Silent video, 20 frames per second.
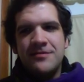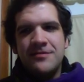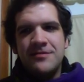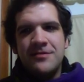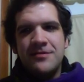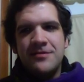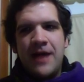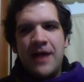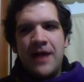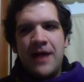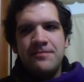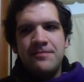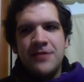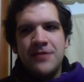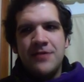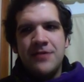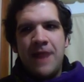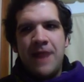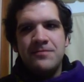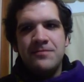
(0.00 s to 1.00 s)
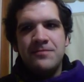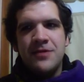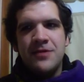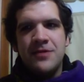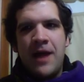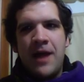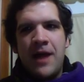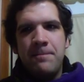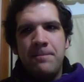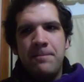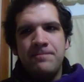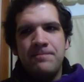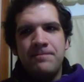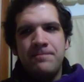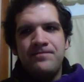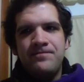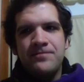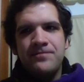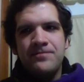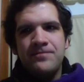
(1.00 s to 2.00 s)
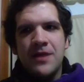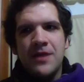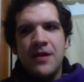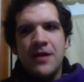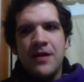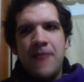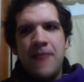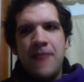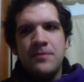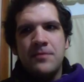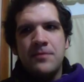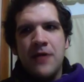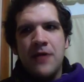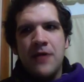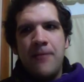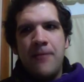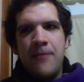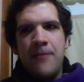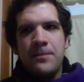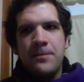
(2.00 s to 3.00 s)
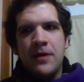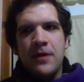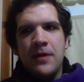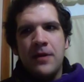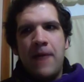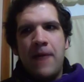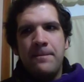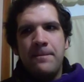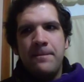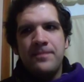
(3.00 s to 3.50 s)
slap, slap, slap, clap, clap, clap.